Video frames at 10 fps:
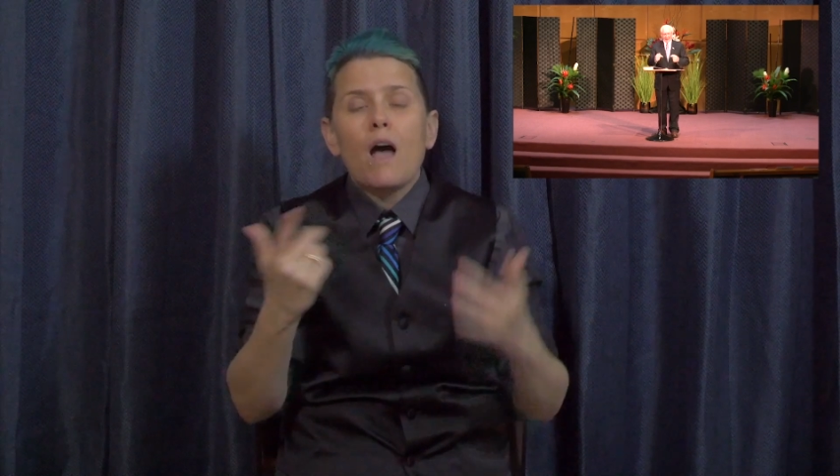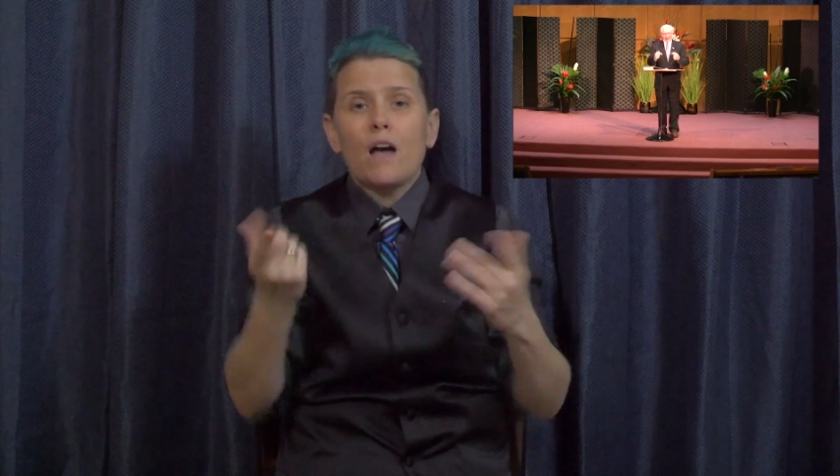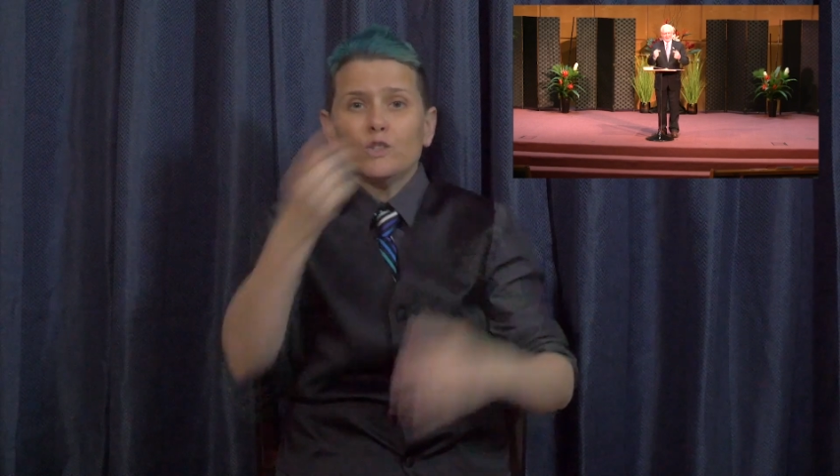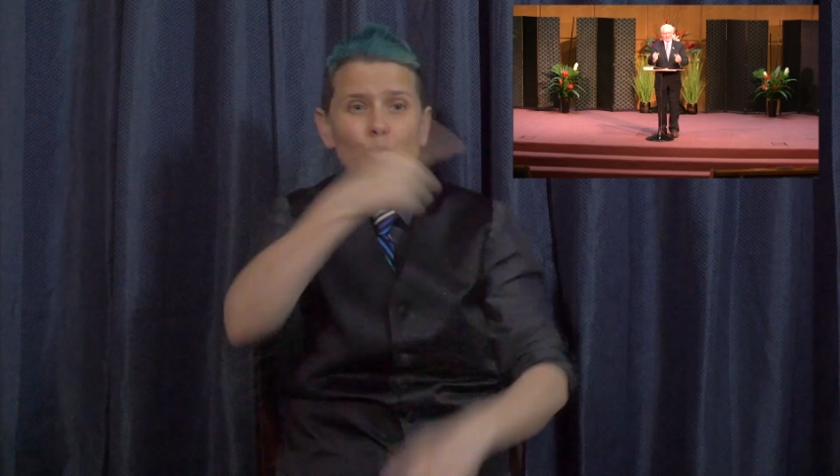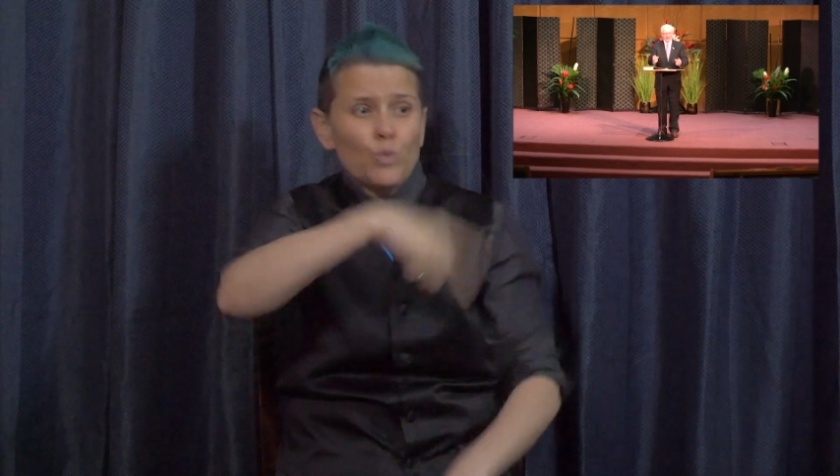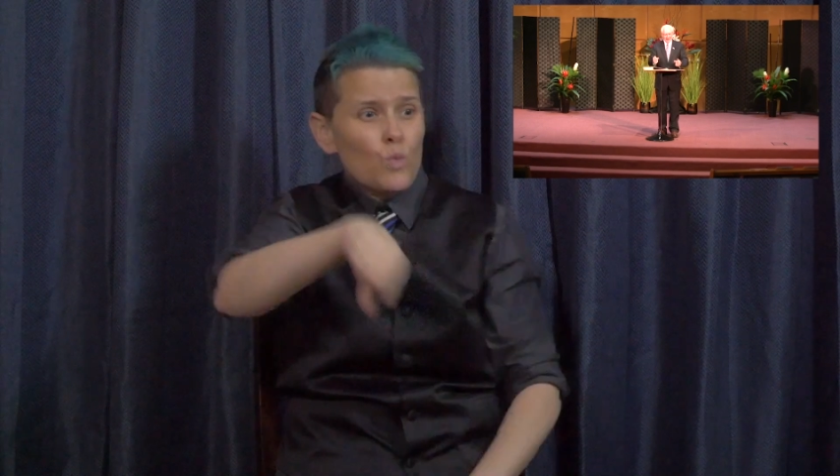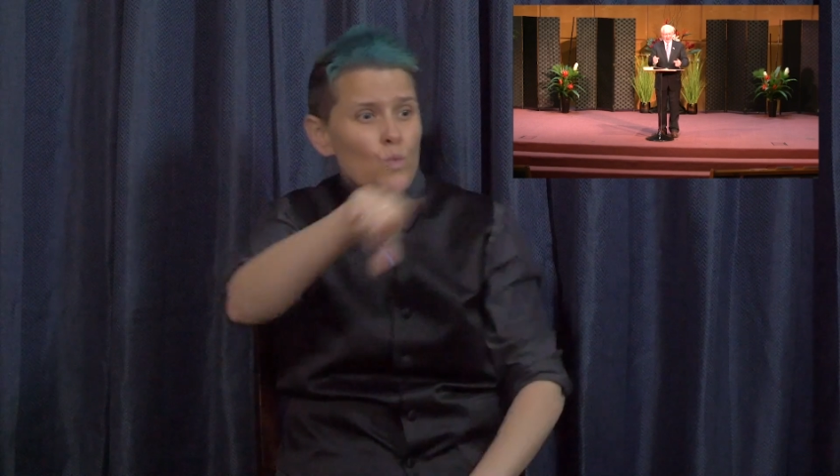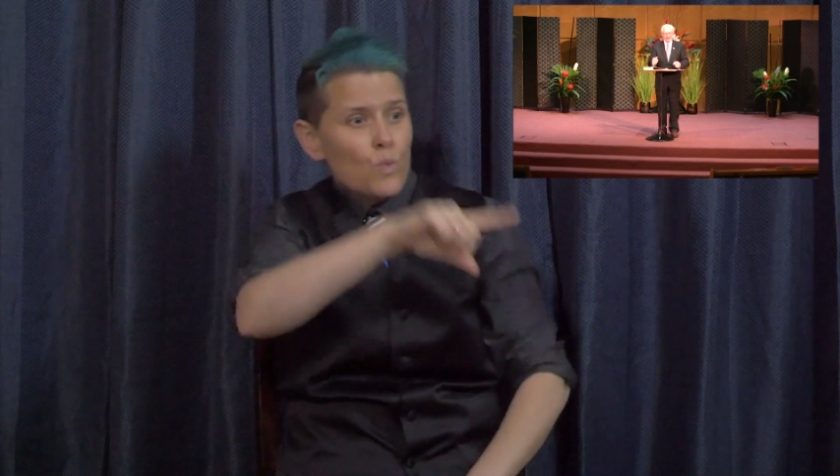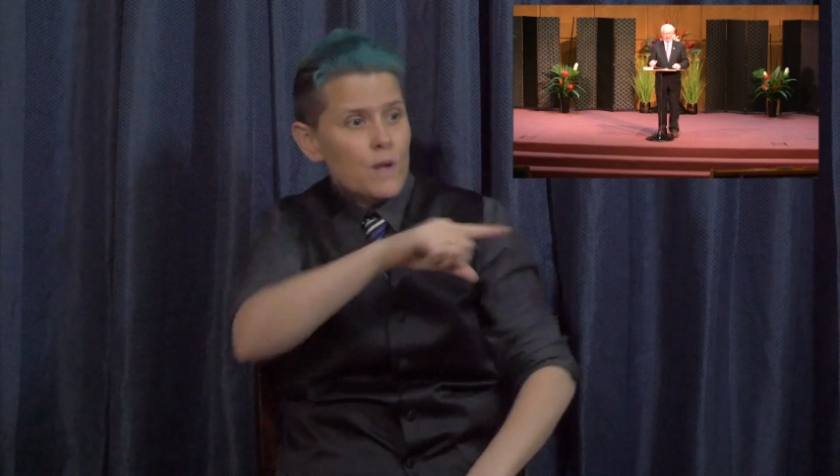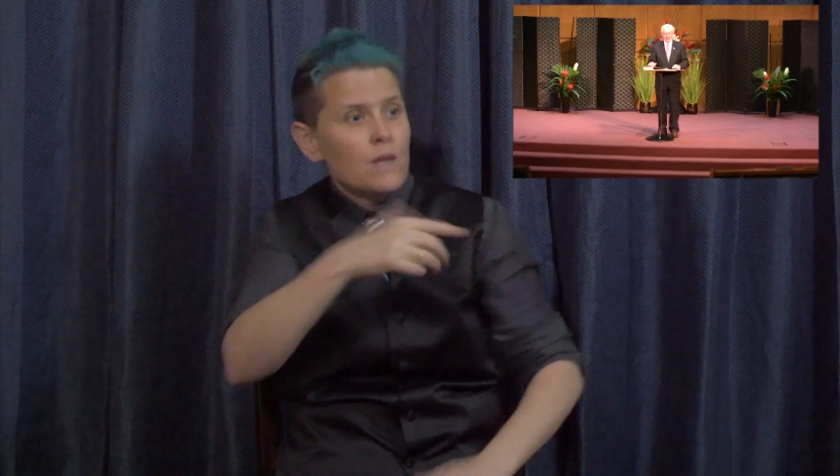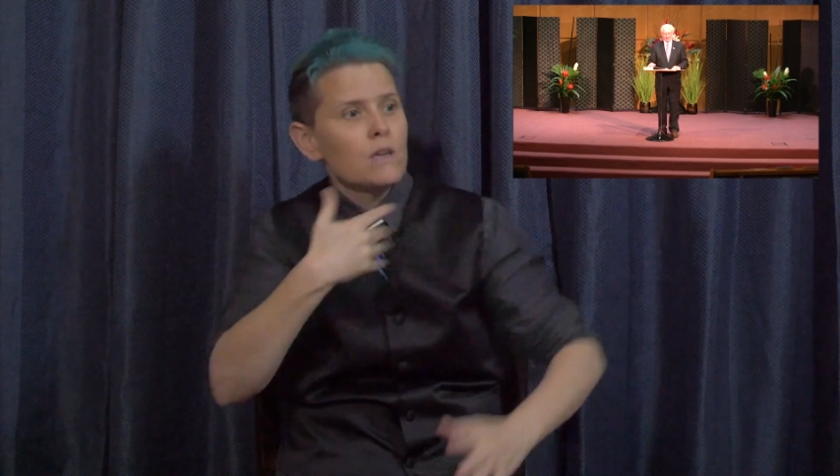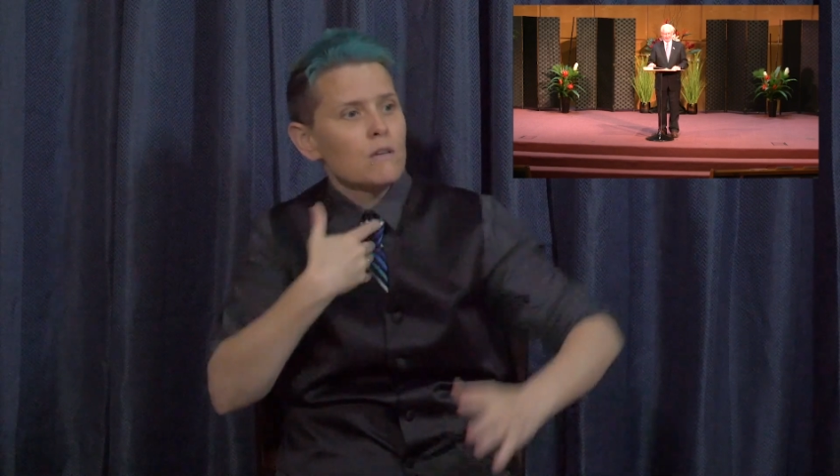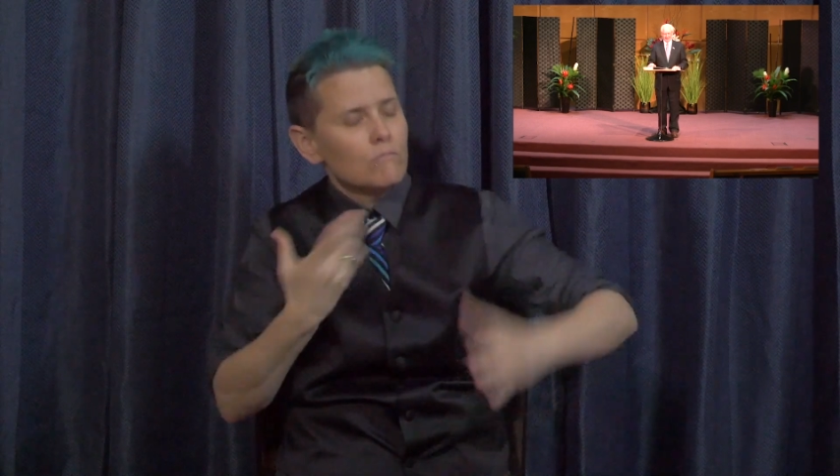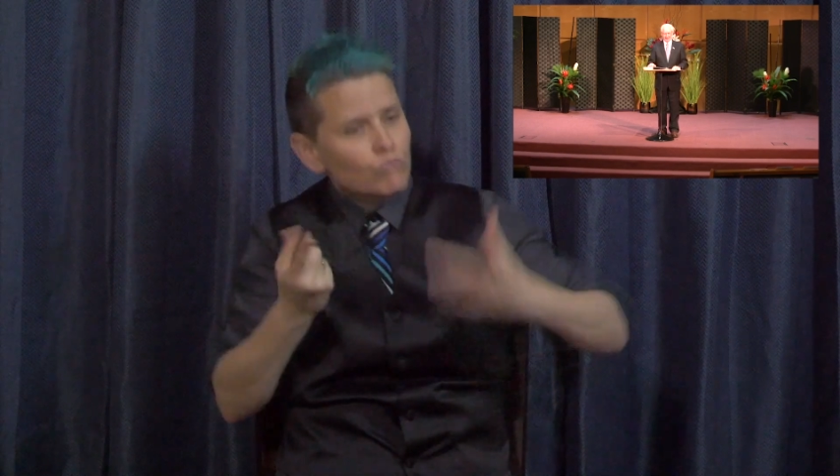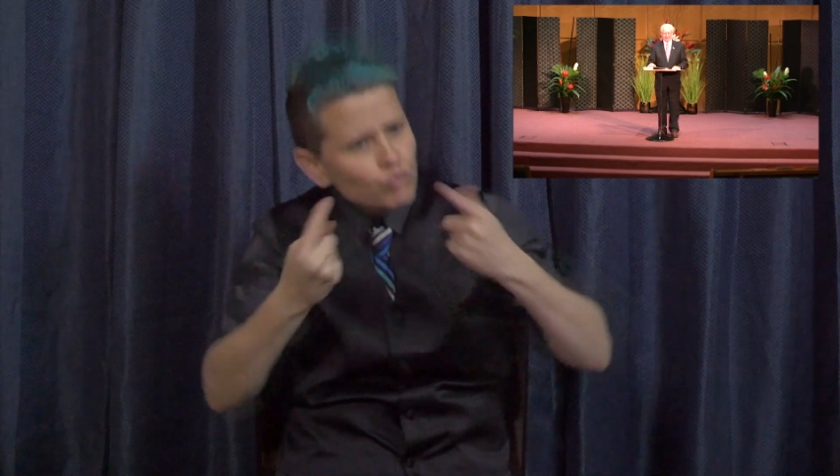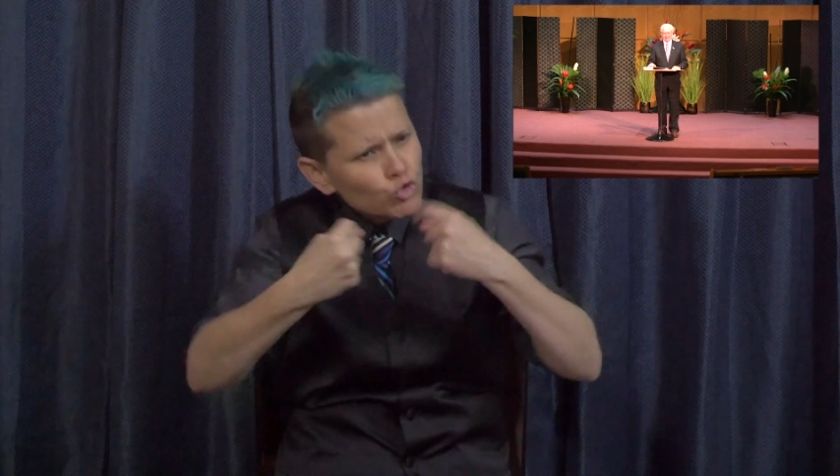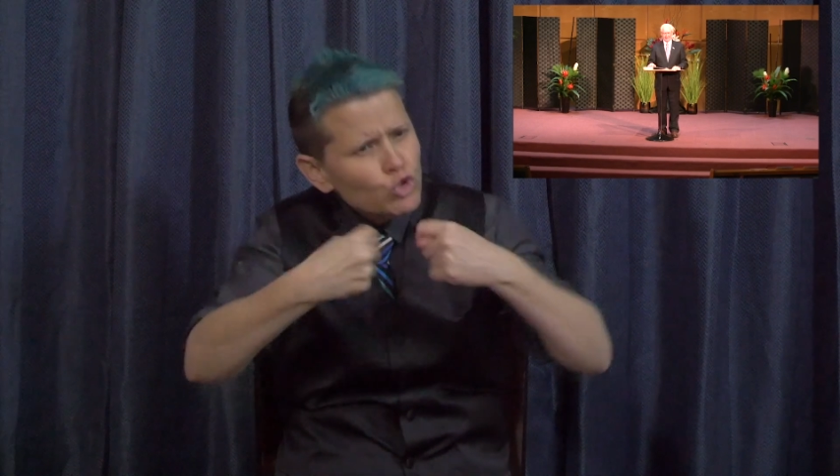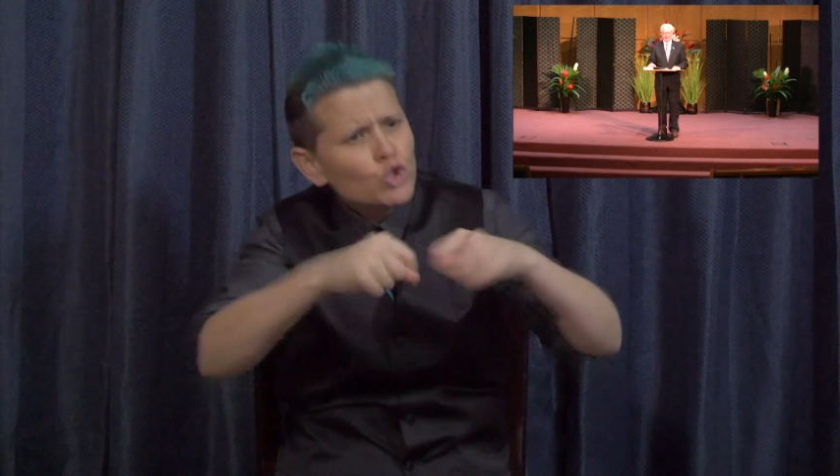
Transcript: as he has loved us,